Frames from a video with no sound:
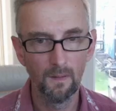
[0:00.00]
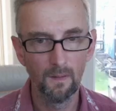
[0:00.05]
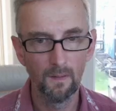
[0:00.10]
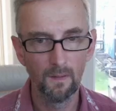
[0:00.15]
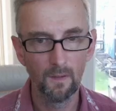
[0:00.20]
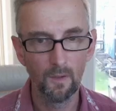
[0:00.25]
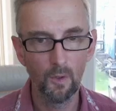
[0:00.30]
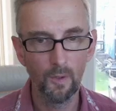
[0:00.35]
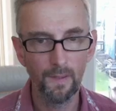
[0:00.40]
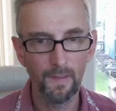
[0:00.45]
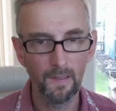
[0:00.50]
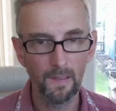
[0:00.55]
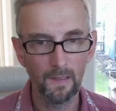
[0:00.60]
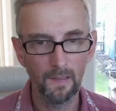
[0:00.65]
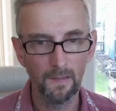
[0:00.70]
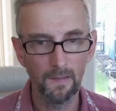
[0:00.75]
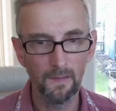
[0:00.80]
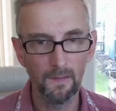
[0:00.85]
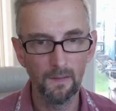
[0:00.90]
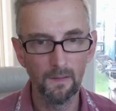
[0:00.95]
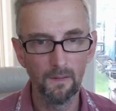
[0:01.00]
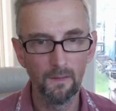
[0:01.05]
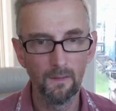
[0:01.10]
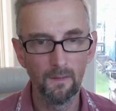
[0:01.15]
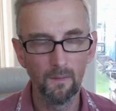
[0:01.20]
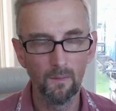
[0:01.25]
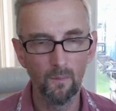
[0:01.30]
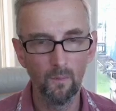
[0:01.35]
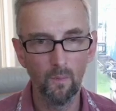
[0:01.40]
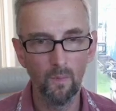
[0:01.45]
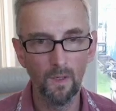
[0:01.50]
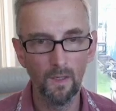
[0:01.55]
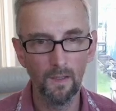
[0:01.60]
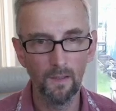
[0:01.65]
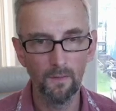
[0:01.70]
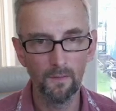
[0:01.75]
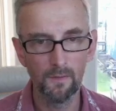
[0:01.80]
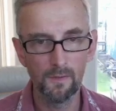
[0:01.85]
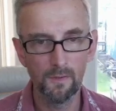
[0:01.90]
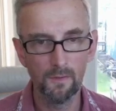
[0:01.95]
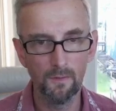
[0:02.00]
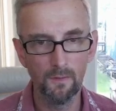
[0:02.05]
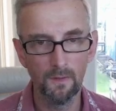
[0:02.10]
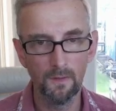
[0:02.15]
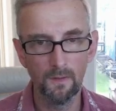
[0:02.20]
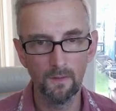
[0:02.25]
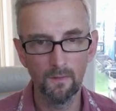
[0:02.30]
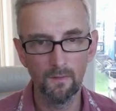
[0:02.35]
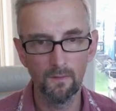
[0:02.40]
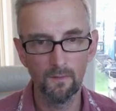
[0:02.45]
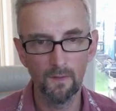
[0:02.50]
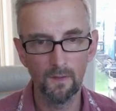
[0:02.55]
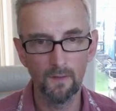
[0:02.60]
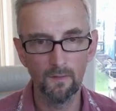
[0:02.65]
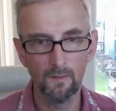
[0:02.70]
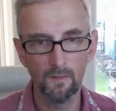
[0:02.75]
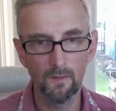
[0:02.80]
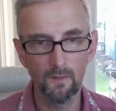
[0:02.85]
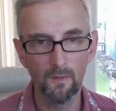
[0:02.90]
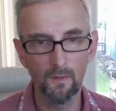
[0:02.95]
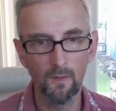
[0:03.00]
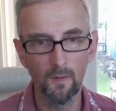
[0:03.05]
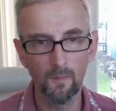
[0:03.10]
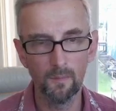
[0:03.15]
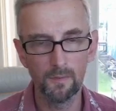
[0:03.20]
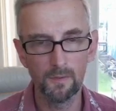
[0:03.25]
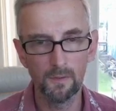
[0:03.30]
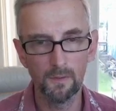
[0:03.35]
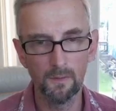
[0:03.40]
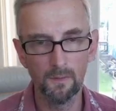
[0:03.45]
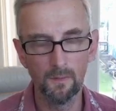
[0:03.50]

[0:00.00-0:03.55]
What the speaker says: quickly while you're tuning is a good option.